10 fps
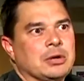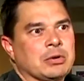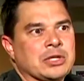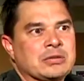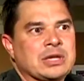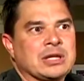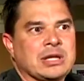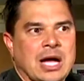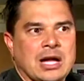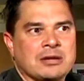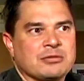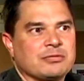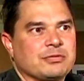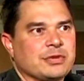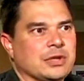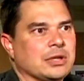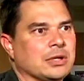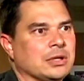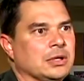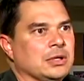we're doing a lot of
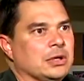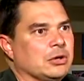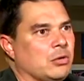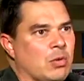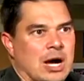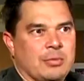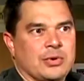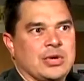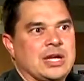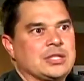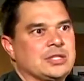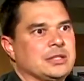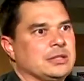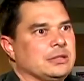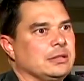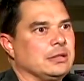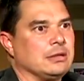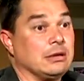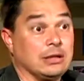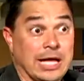cooperation,
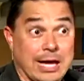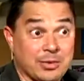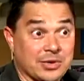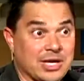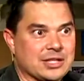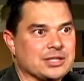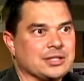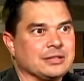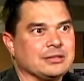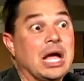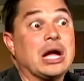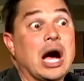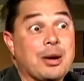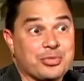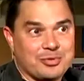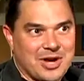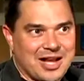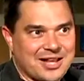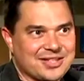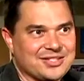collaboration,
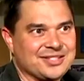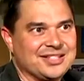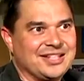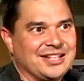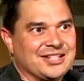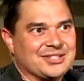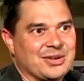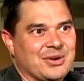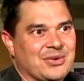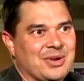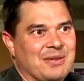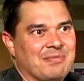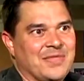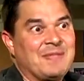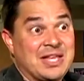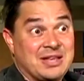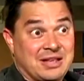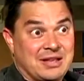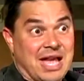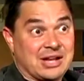compromise. So then they
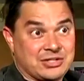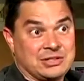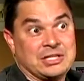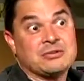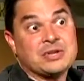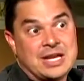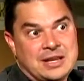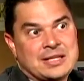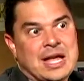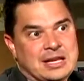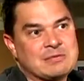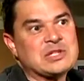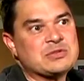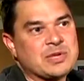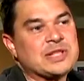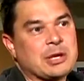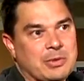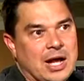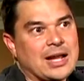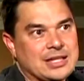actually create that image with their
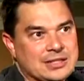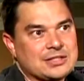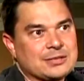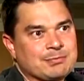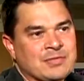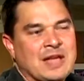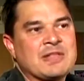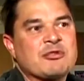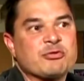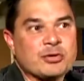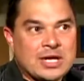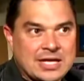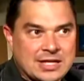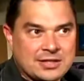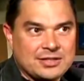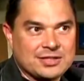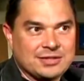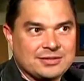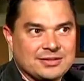bodies, and they freeze